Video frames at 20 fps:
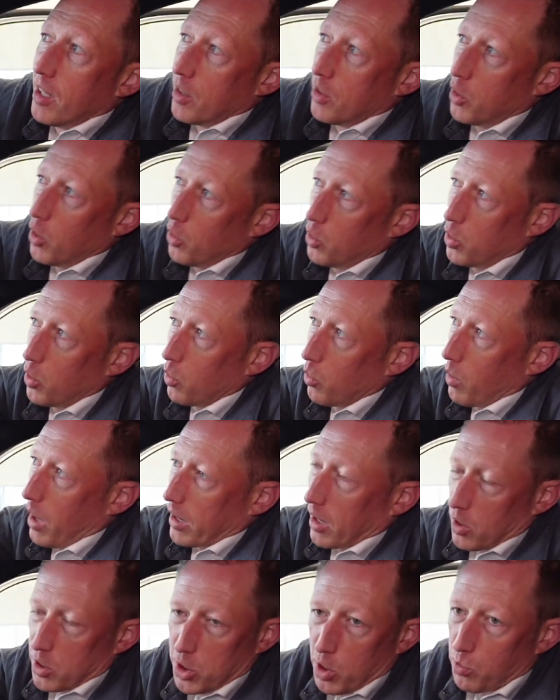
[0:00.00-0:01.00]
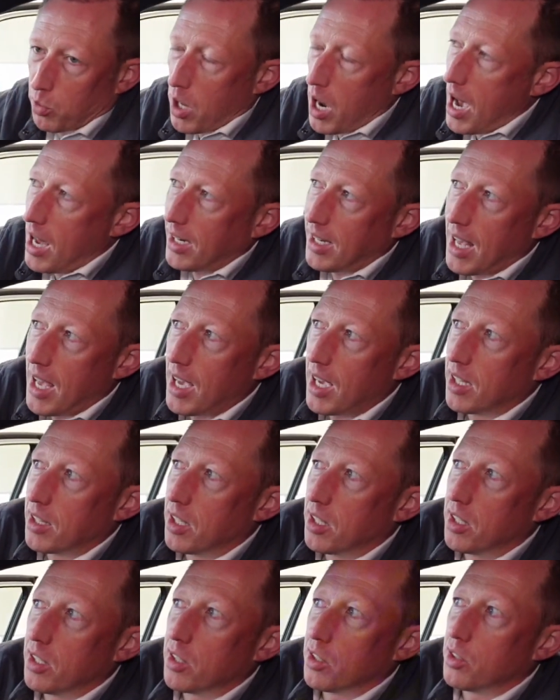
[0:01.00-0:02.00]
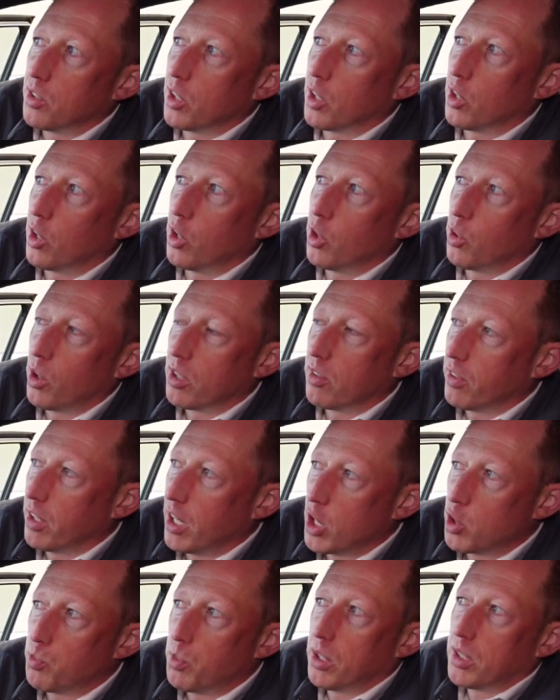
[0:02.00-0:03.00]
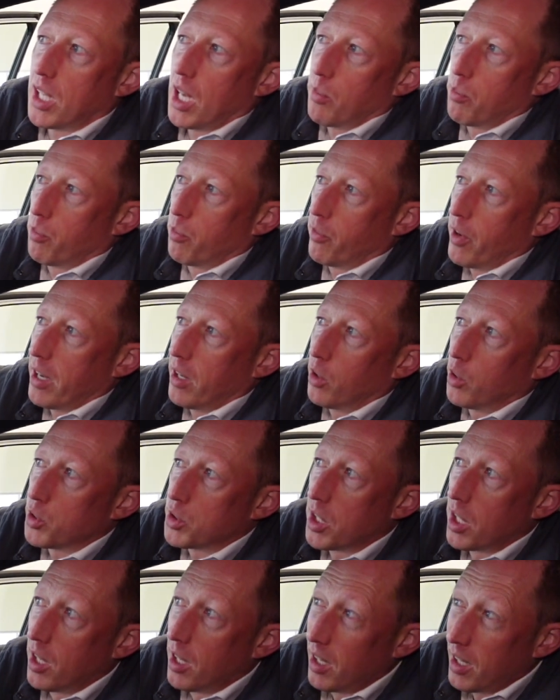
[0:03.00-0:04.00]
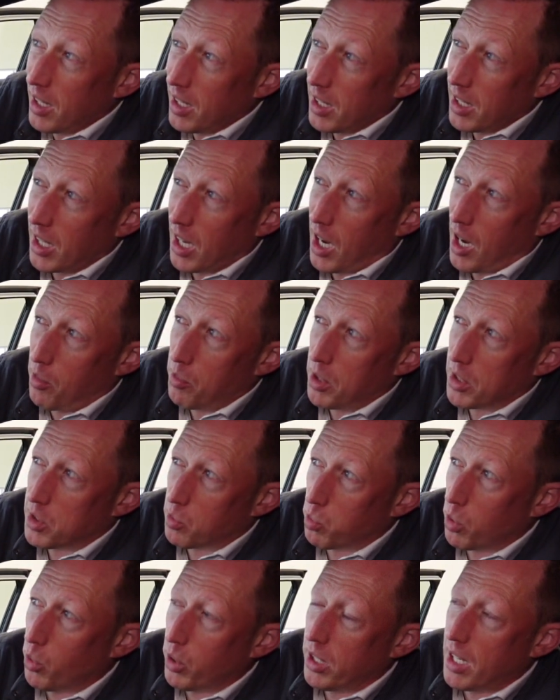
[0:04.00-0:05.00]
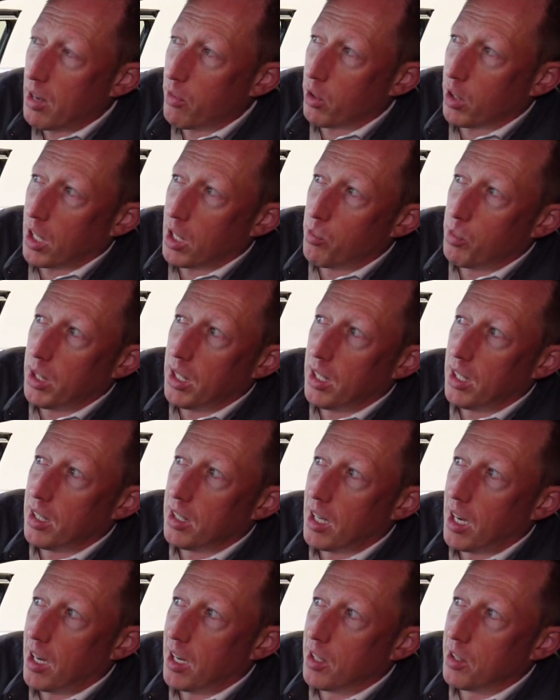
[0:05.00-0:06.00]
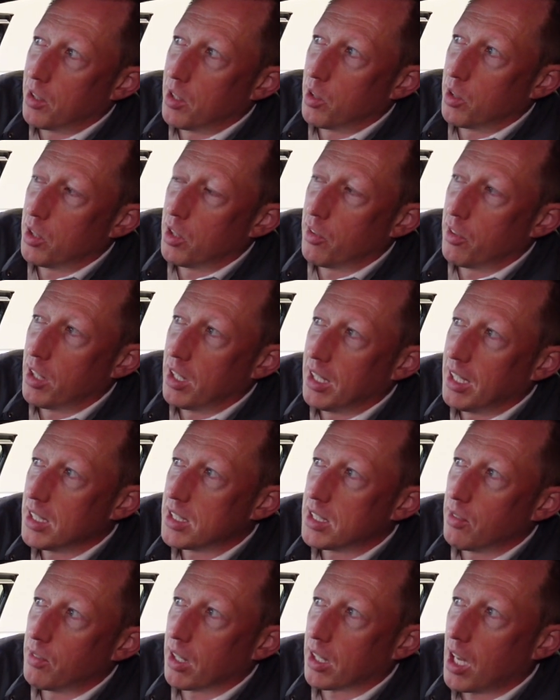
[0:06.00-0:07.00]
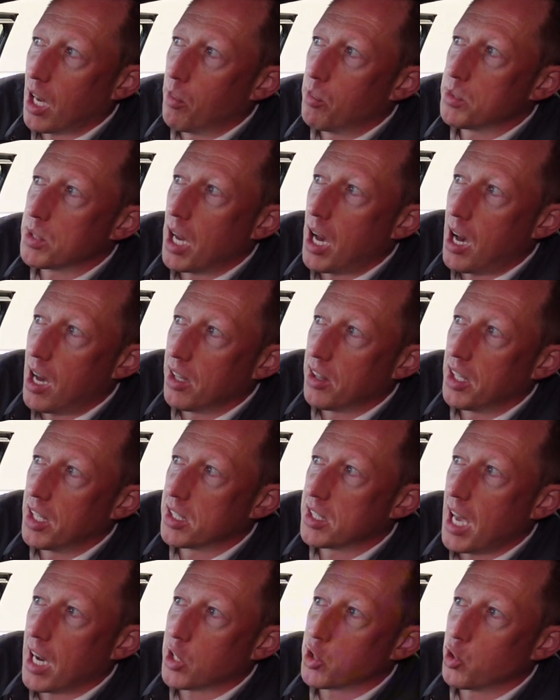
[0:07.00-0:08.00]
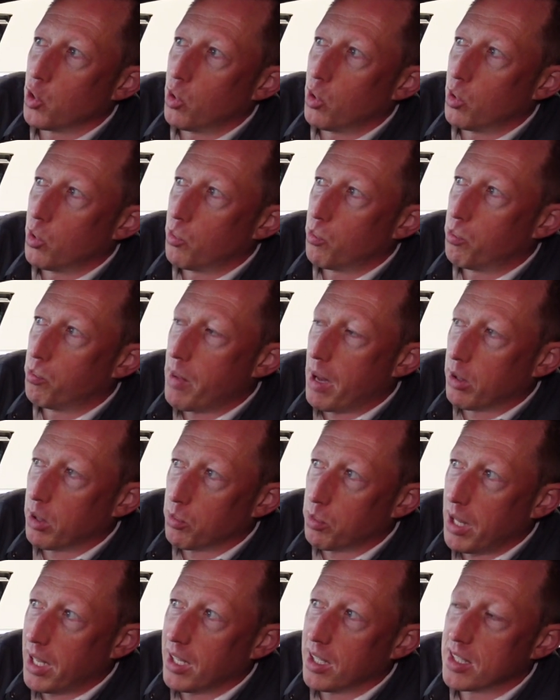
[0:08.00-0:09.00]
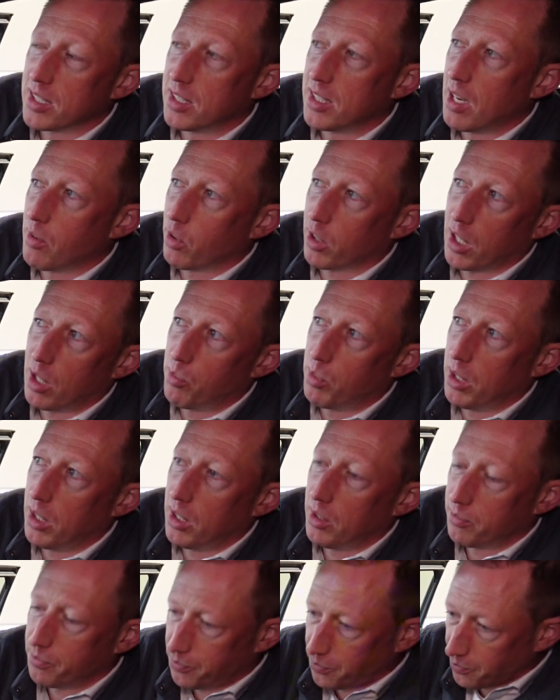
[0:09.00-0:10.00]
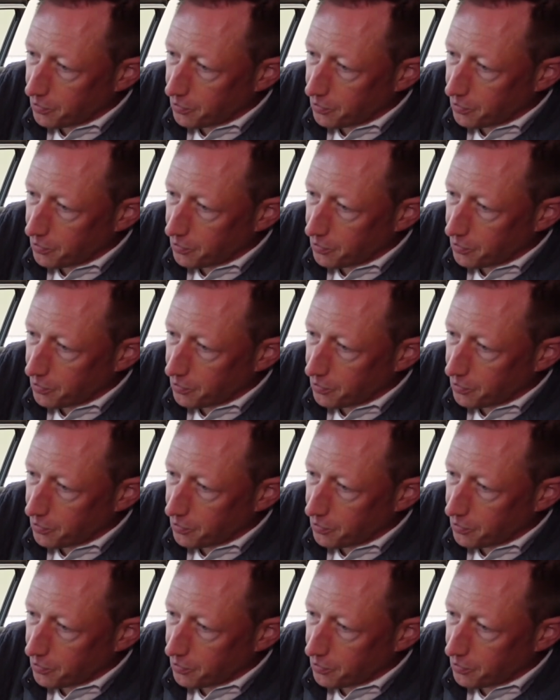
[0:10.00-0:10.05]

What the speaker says: due to like a super hot day and then the glue on the VHB tape fails, it's really never going to be, the adhesive that comes on this actual mounting plate is never going to be